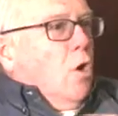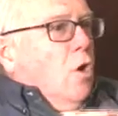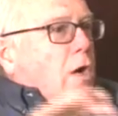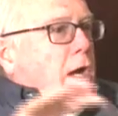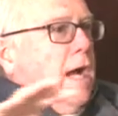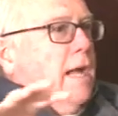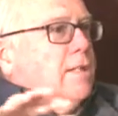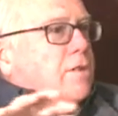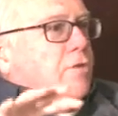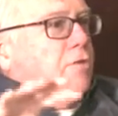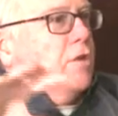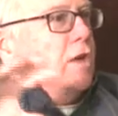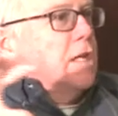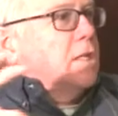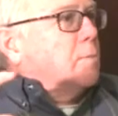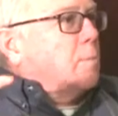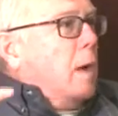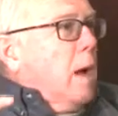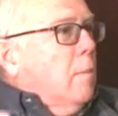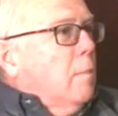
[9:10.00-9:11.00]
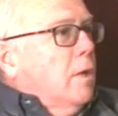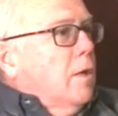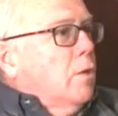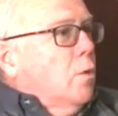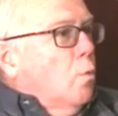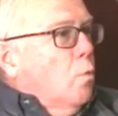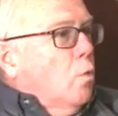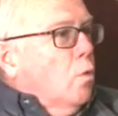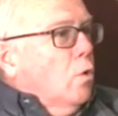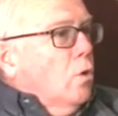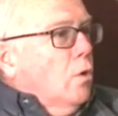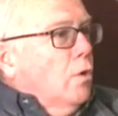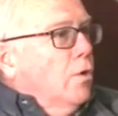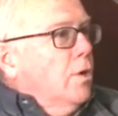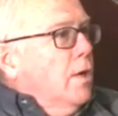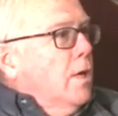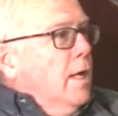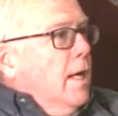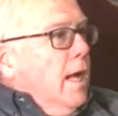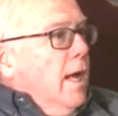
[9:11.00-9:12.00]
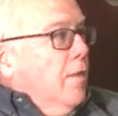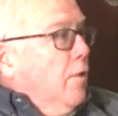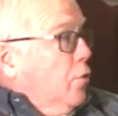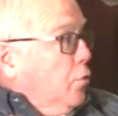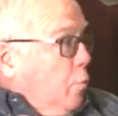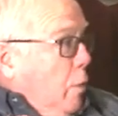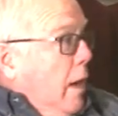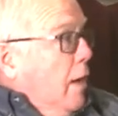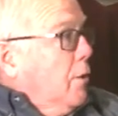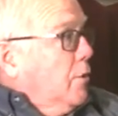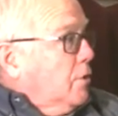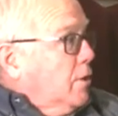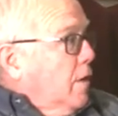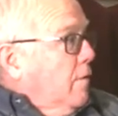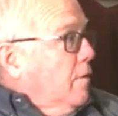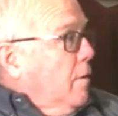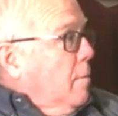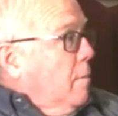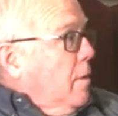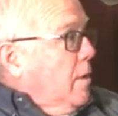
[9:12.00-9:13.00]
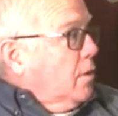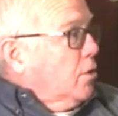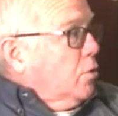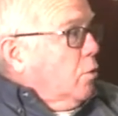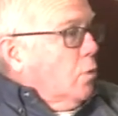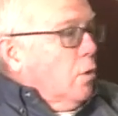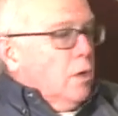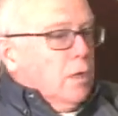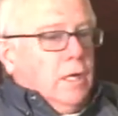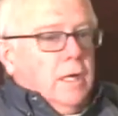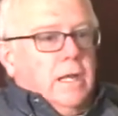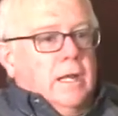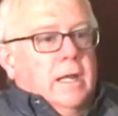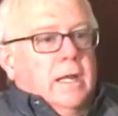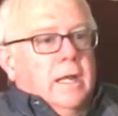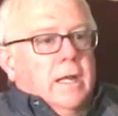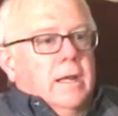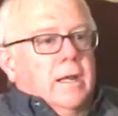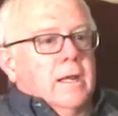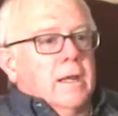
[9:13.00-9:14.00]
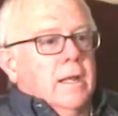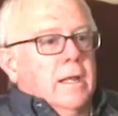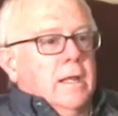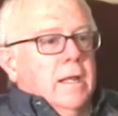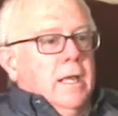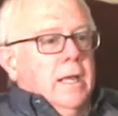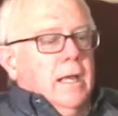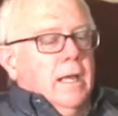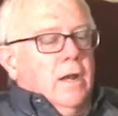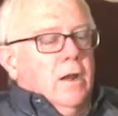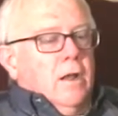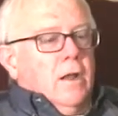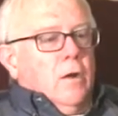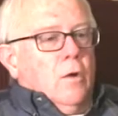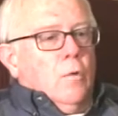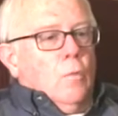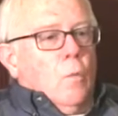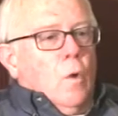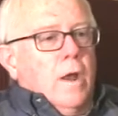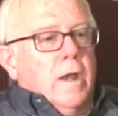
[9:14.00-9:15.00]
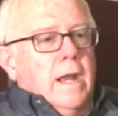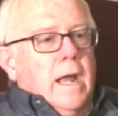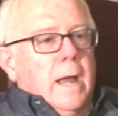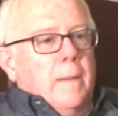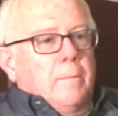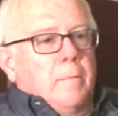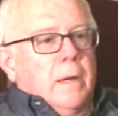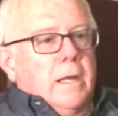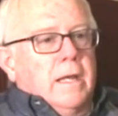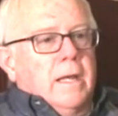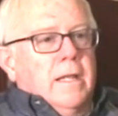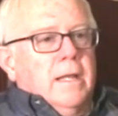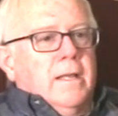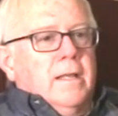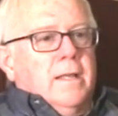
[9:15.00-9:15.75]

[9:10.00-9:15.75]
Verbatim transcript: all kinds of things probably in the world, and there's records of them historically and, and, and uh, whatnot. But